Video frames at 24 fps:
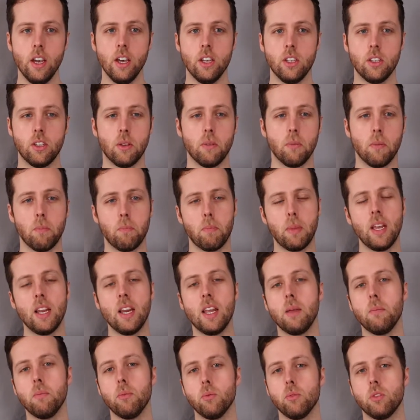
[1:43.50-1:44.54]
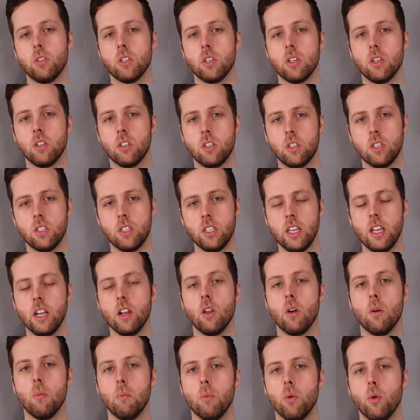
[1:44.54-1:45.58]
So being able to see a
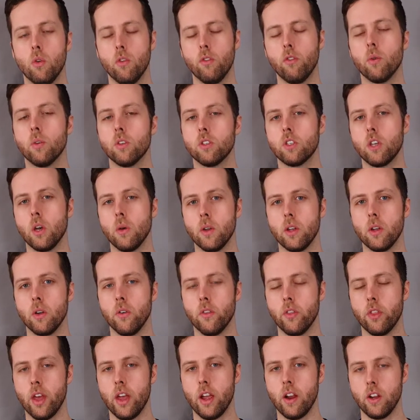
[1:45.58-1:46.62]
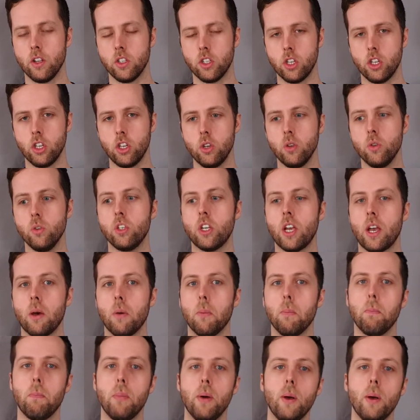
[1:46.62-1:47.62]
lot more of what's going on there is a huge help.